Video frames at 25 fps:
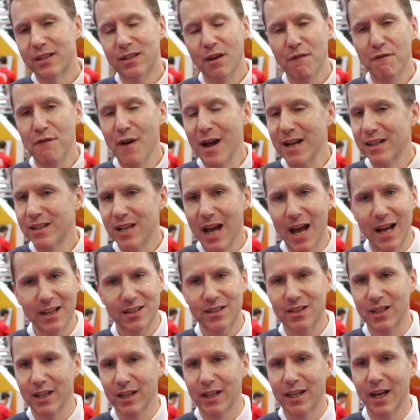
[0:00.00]
it's a
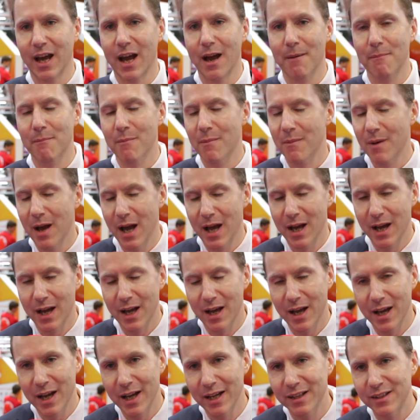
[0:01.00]
fantastic,
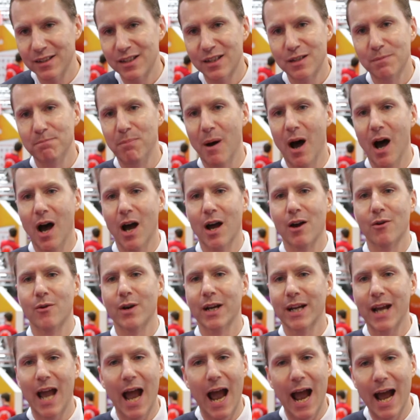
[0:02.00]

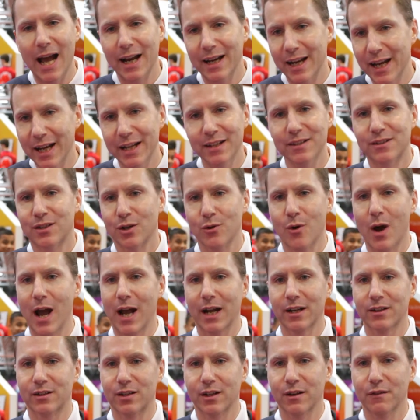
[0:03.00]
inspiring and
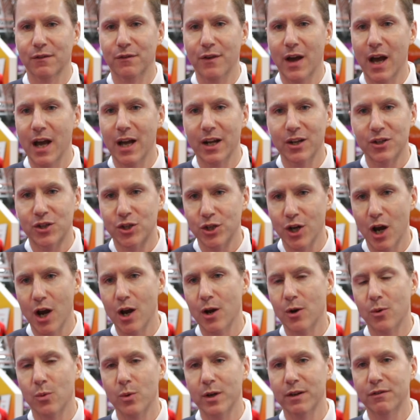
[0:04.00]
interactive
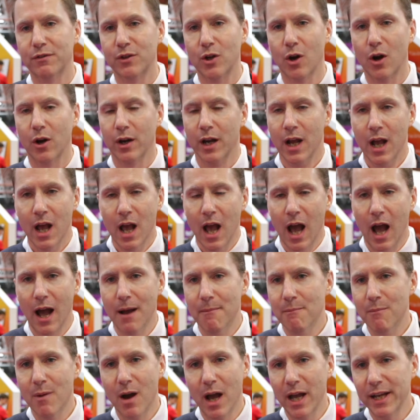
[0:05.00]
show. We've got
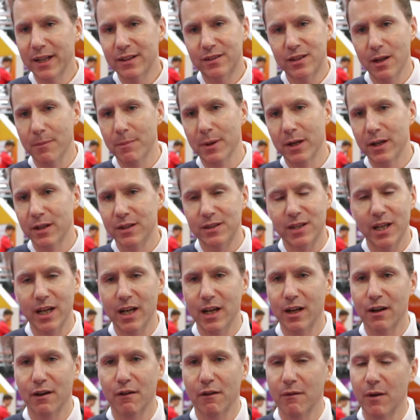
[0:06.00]
exhibitors
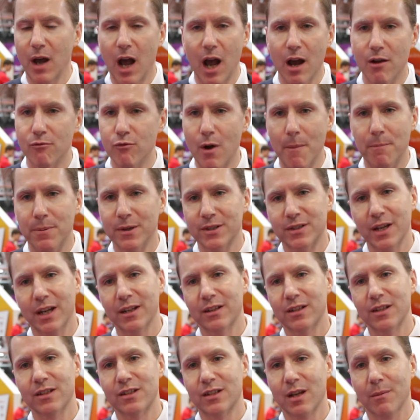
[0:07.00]
here
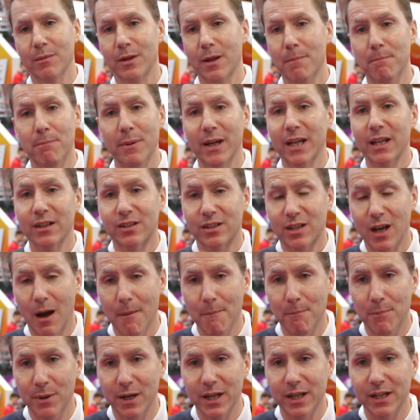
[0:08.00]
representing some of the biggest
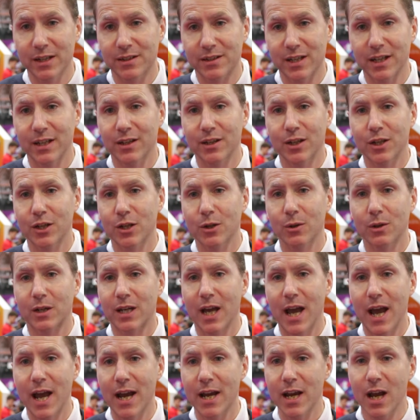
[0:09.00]
companies in the
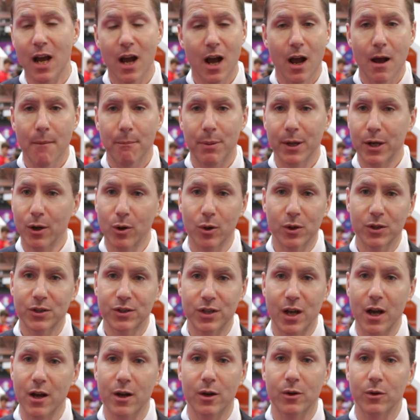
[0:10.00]
UK, but
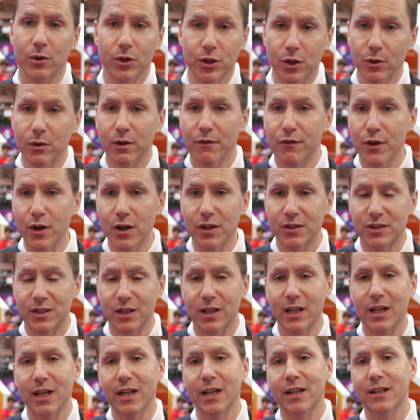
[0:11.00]
also
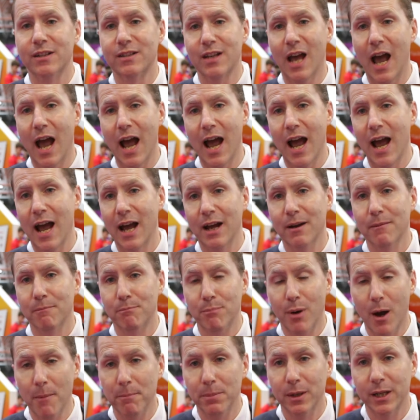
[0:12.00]
universities
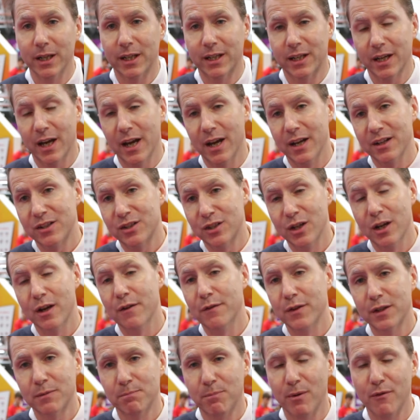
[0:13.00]
and public
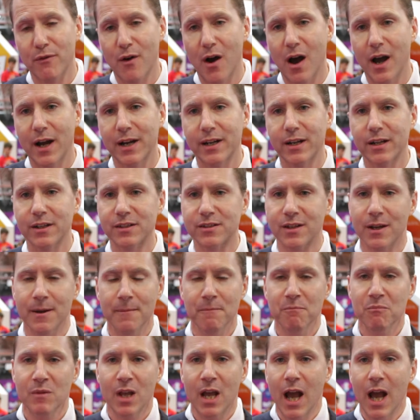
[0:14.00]
service providers.
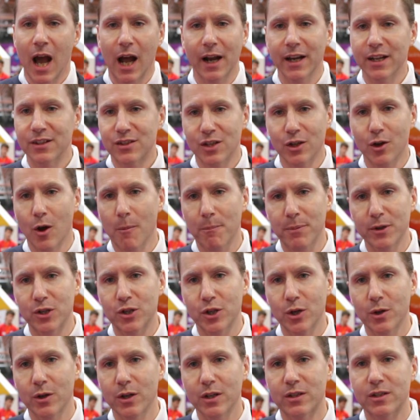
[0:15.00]
And it's an
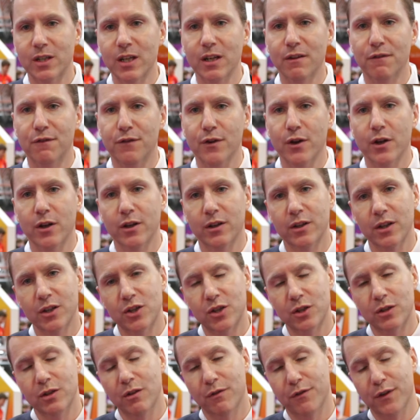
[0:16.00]
opportunity
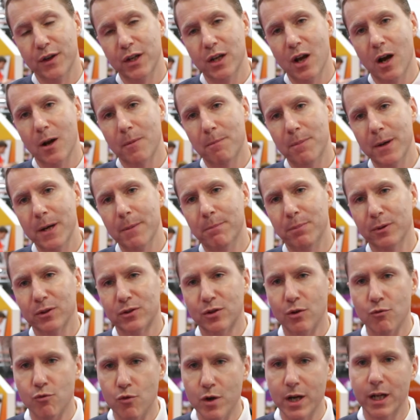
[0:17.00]
for young people
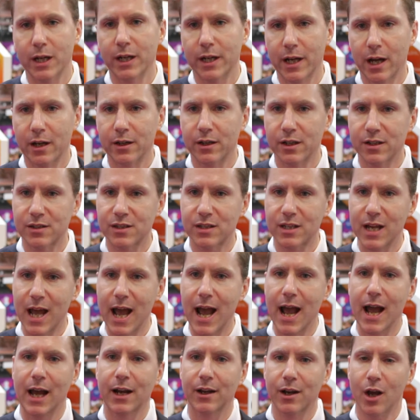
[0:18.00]
to really
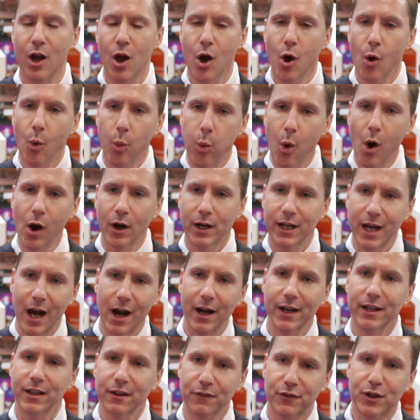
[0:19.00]
understand what
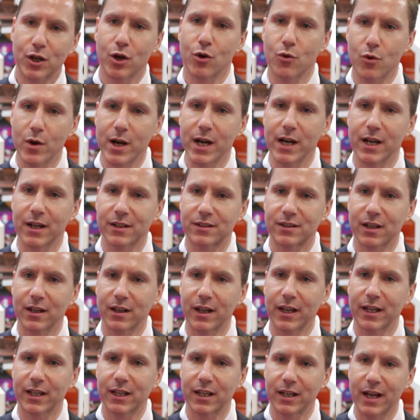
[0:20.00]
kind of careers that
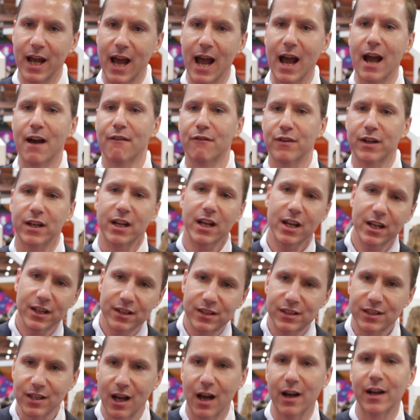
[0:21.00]
they can have in
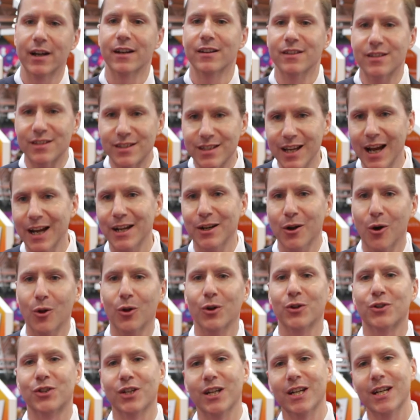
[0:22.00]
science,
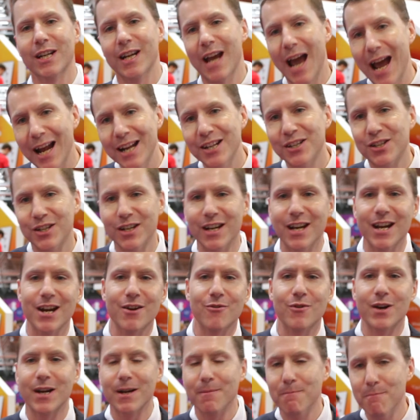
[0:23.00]
technology,
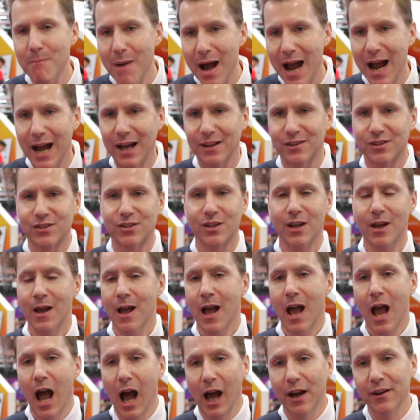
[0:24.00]
engineering, maths.
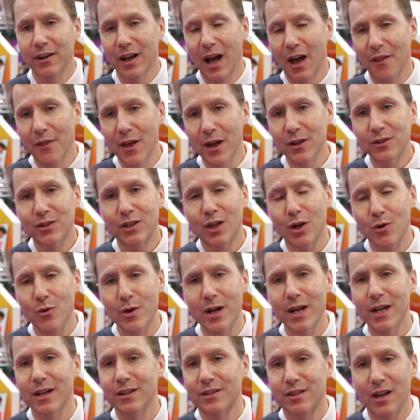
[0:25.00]
And those
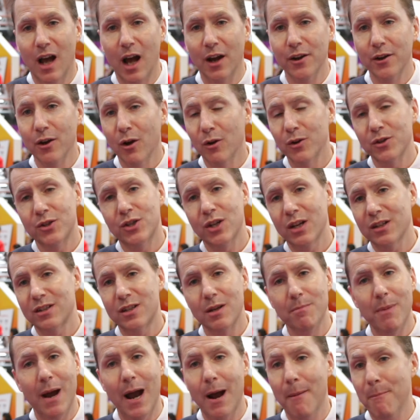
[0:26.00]
careers are not
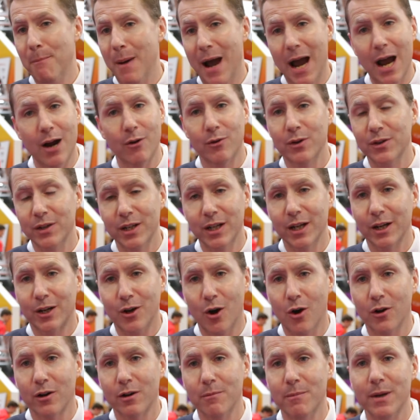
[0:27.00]
just about powering the
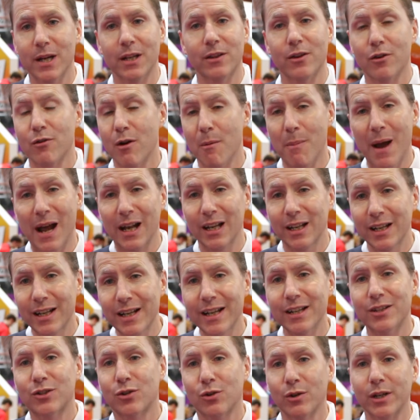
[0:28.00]
economy. They're about
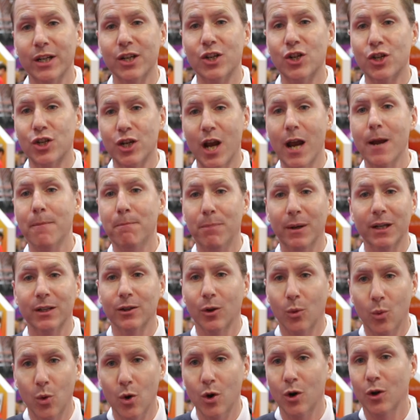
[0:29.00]
literally shaping
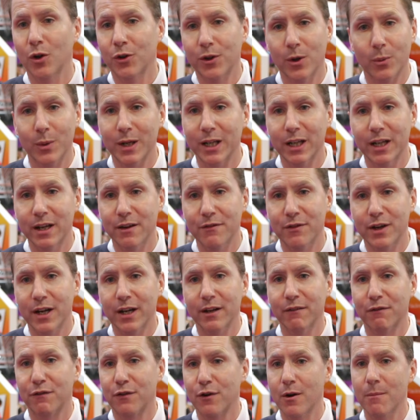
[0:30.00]
the world that we live
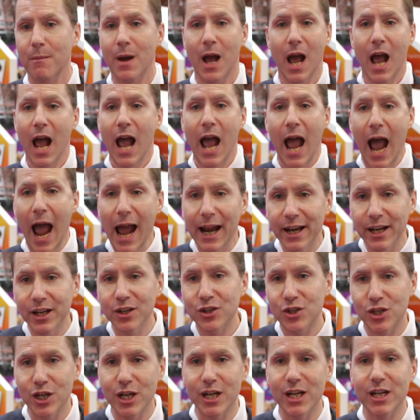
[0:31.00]
in, from
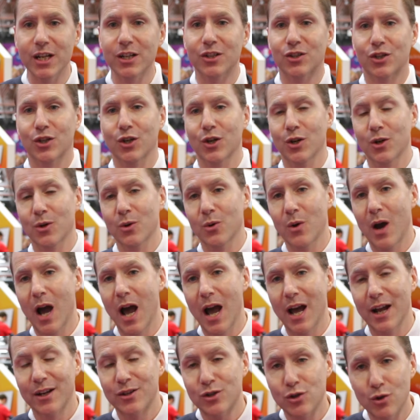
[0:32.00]
energy
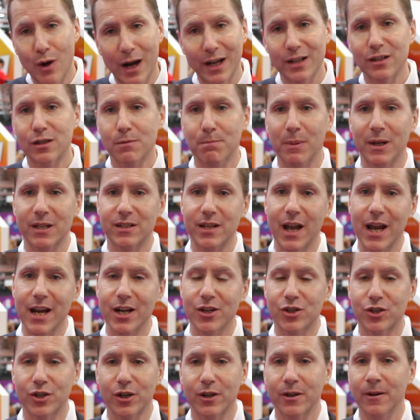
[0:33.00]
to
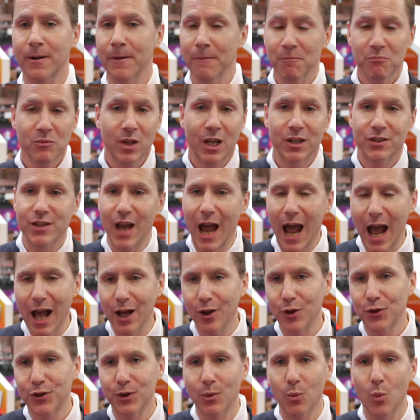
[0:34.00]
transportation to
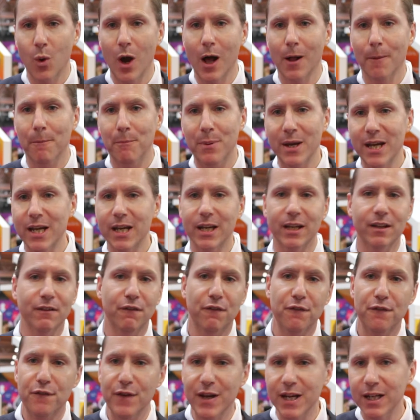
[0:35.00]
health and well-being,
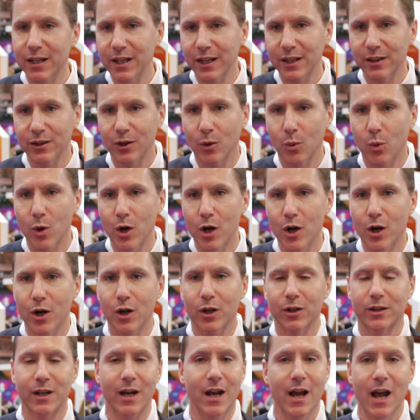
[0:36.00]
feeding the
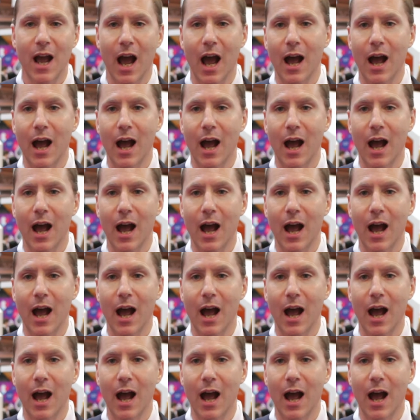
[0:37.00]
world,